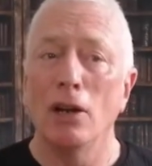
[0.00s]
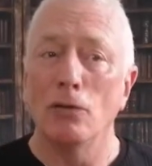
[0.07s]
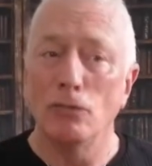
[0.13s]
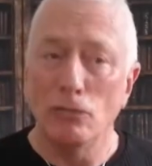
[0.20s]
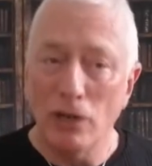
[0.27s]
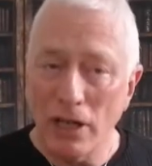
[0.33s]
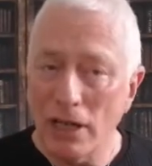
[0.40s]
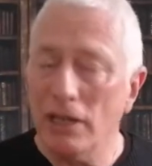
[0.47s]

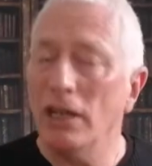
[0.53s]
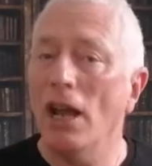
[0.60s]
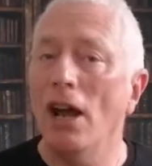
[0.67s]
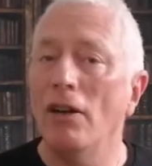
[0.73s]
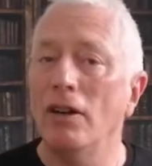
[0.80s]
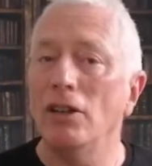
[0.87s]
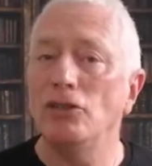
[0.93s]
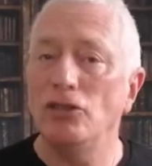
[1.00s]

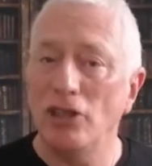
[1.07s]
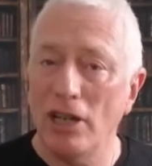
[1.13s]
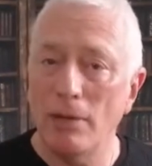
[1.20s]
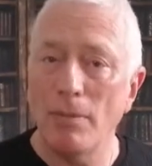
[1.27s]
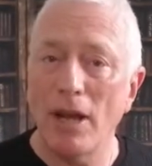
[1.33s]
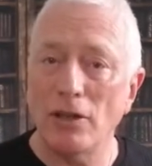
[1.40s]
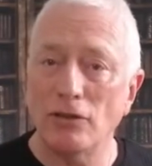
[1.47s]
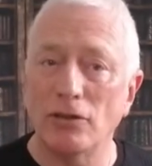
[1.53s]
reoccurring
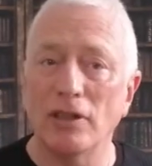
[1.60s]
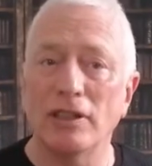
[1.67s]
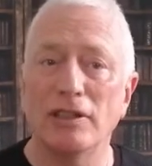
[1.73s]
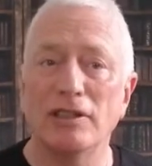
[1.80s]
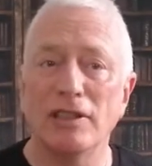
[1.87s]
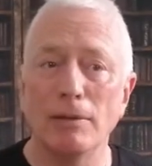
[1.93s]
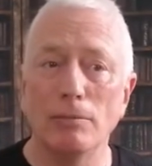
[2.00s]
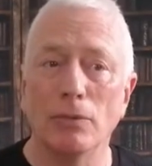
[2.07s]
geometric
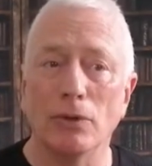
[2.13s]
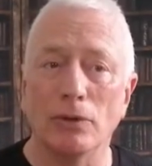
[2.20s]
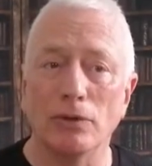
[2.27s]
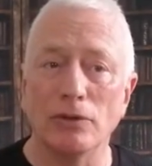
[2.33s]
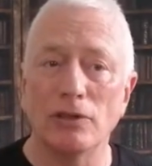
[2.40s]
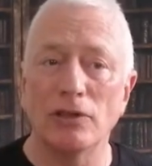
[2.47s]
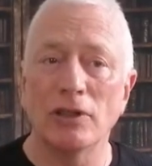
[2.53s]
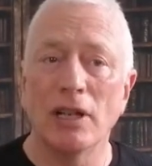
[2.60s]

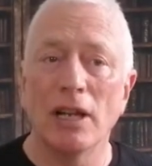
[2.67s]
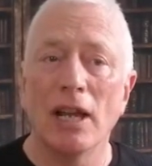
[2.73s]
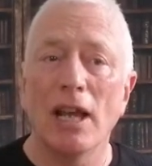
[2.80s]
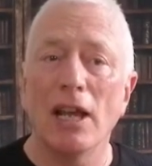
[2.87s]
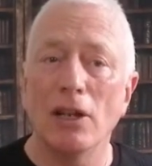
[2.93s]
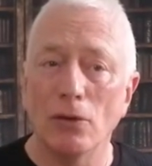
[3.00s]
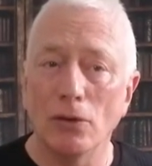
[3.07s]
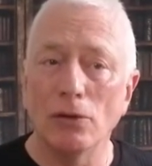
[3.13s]
symbols
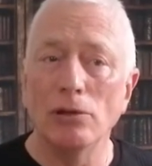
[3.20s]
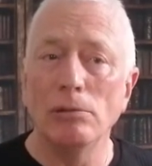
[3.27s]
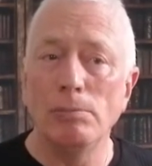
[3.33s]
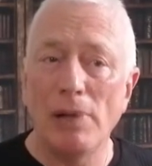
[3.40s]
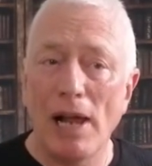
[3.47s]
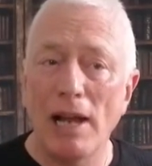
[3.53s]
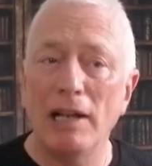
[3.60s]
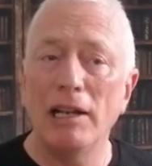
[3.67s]
in all
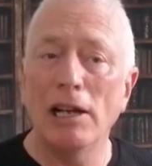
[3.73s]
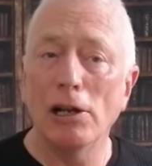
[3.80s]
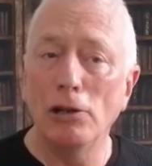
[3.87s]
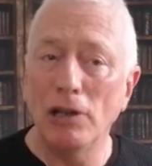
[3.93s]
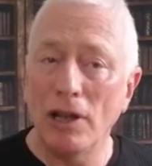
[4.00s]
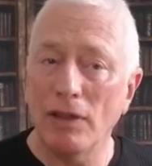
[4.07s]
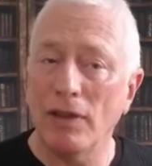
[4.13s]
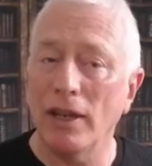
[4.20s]

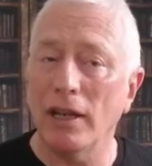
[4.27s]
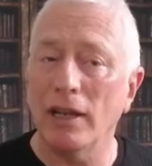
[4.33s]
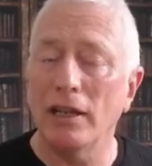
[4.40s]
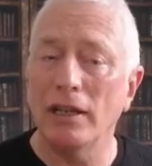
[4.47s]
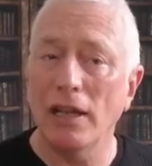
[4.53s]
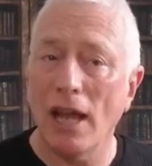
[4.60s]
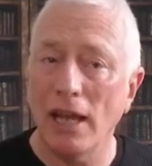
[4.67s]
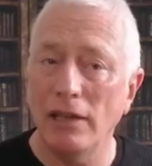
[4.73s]
Paleolithic
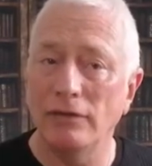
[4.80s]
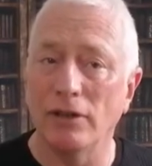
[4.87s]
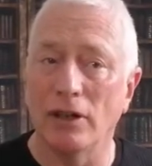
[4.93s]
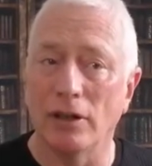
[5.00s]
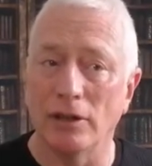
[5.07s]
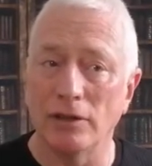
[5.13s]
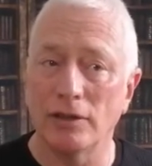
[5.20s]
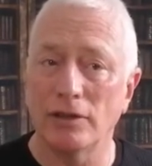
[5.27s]
cave
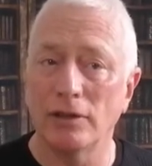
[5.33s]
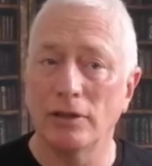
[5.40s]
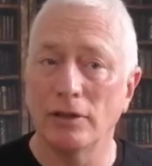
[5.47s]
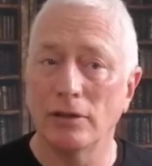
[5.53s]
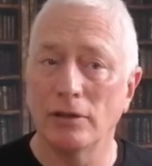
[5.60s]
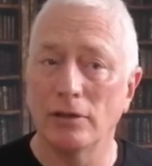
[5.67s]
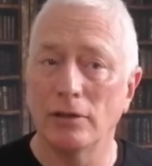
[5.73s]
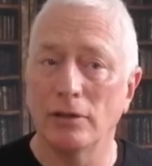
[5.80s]
art,
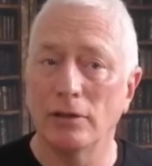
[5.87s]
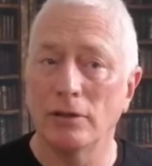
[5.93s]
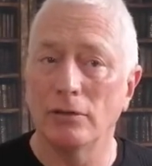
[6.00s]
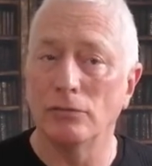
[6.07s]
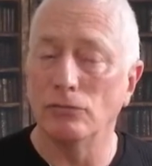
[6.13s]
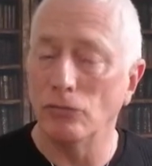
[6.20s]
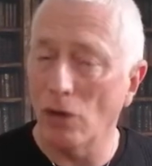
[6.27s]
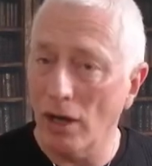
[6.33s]

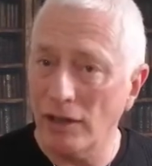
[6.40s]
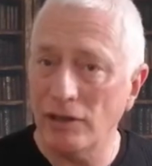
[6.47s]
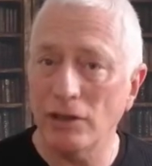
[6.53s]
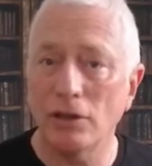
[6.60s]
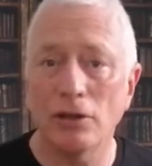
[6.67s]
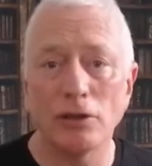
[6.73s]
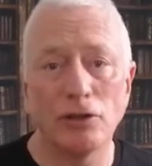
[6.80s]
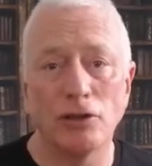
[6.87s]
right
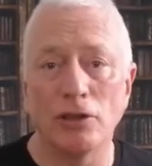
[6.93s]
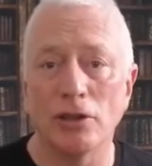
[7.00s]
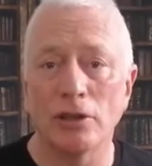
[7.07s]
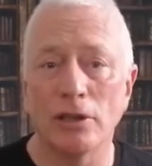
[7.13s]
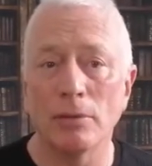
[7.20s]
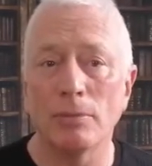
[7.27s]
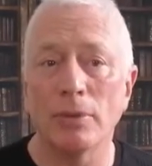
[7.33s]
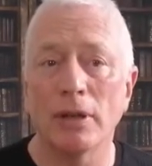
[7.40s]
across
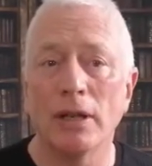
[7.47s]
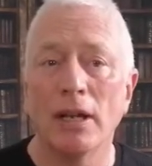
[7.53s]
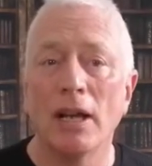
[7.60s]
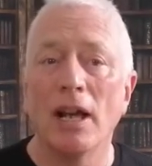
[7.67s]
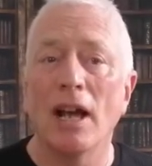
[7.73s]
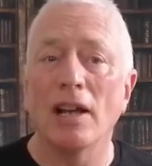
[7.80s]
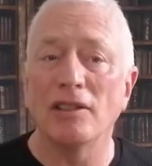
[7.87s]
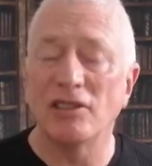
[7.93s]
Europe
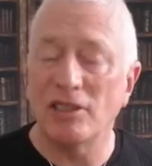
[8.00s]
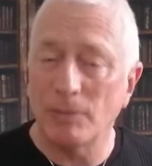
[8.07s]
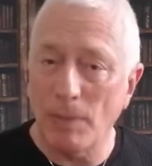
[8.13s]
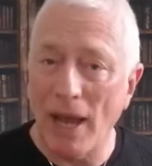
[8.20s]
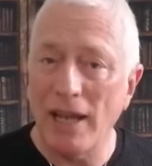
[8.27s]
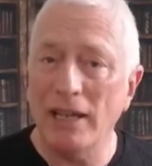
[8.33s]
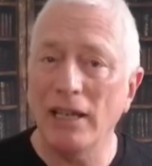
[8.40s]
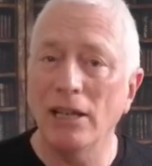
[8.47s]
and
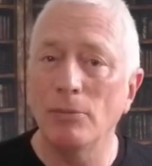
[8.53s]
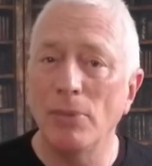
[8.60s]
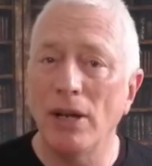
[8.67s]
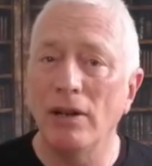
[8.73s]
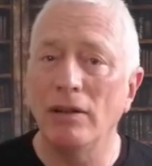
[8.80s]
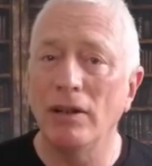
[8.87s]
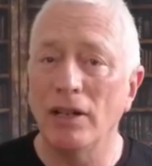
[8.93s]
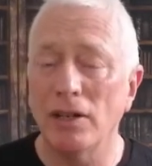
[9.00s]
spanning a
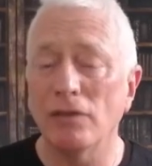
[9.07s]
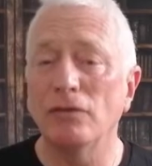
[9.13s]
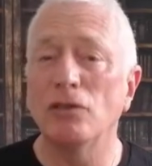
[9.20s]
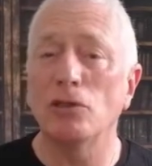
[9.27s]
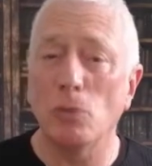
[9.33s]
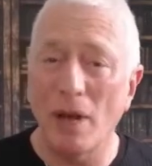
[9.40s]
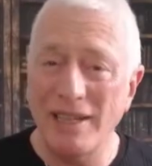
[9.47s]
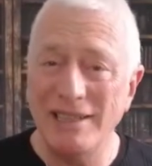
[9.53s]
period of
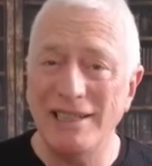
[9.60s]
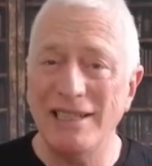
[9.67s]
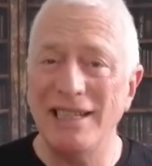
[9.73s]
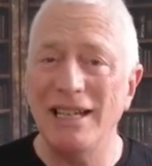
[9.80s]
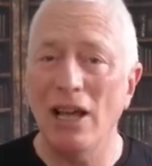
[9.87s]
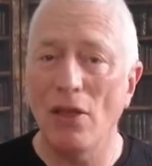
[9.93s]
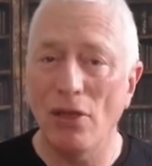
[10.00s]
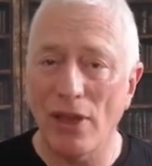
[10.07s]

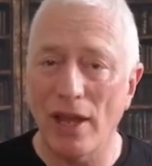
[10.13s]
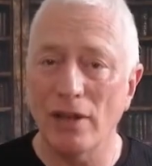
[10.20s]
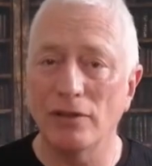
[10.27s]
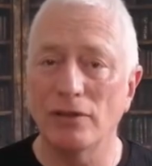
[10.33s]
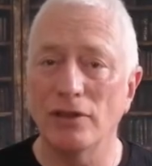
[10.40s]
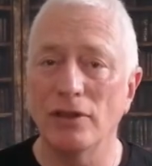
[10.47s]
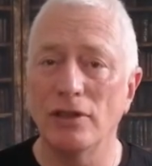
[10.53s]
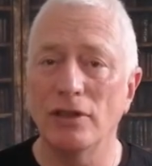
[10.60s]

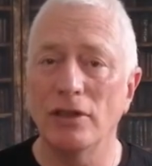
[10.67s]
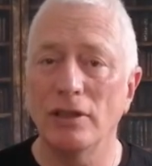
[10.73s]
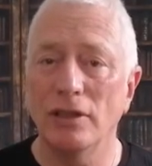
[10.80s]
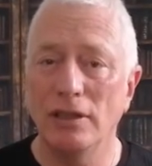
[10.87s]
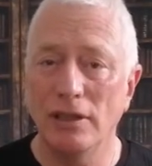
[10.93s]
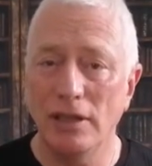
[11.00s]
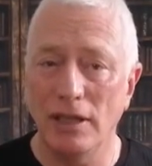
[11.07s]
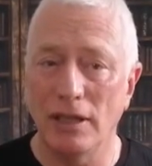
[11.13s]
20,000
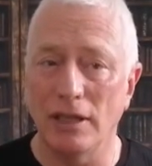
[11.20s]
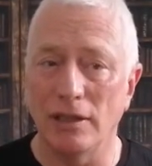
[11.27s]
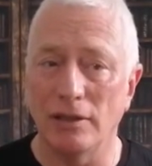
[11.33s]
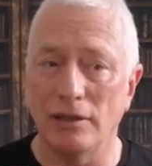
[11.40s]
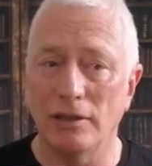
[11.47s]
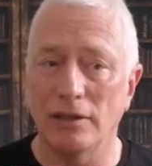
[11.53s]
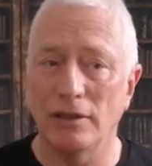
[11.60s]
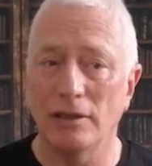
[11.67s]

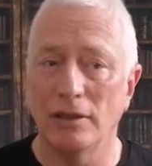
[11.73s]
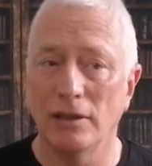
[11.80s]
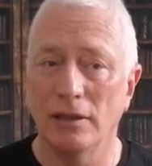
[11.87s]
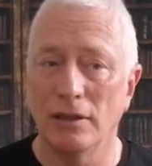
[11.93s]
years.